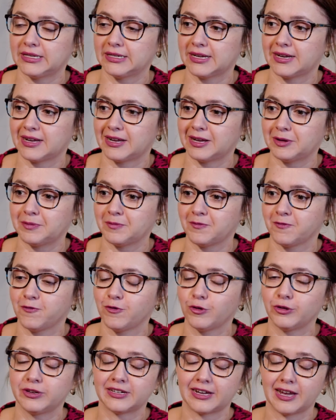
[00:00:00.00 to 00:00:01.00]
a
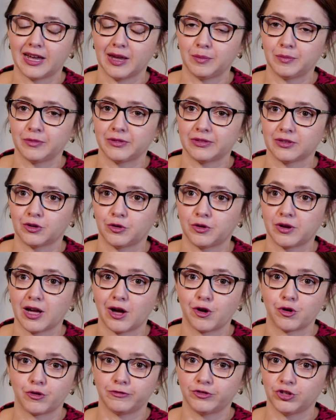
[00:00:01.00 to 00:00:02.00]
few times
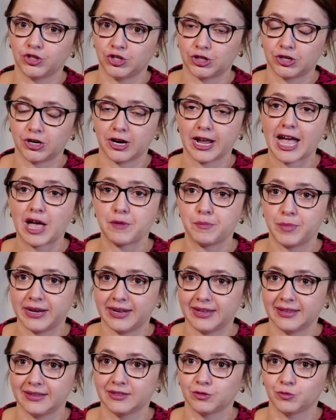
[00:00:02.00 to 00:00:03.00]
out of sheer
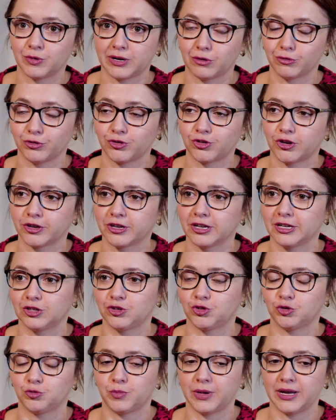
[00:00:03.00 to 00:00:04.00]
happiness when I was talking
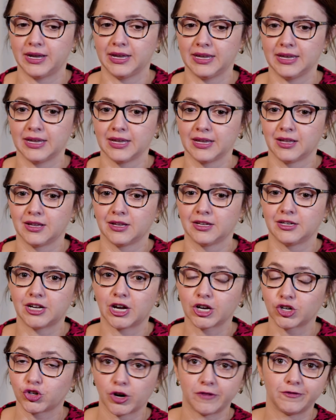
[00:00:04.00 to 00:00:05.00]
to my
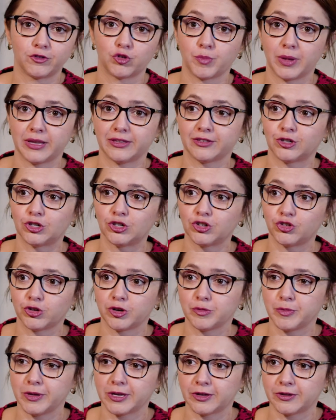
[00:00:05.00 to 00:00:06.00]
doctor after my
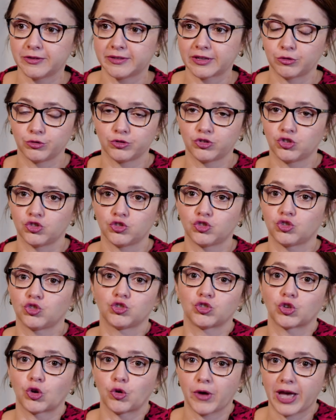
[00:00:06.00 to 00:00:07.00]
surgery, because I was just
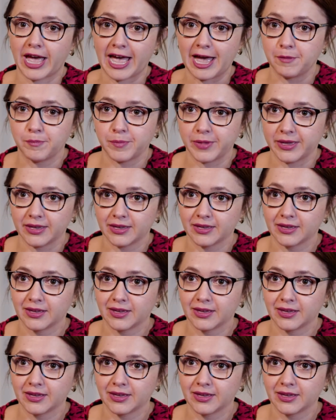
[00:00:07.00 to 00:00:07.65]
so happy.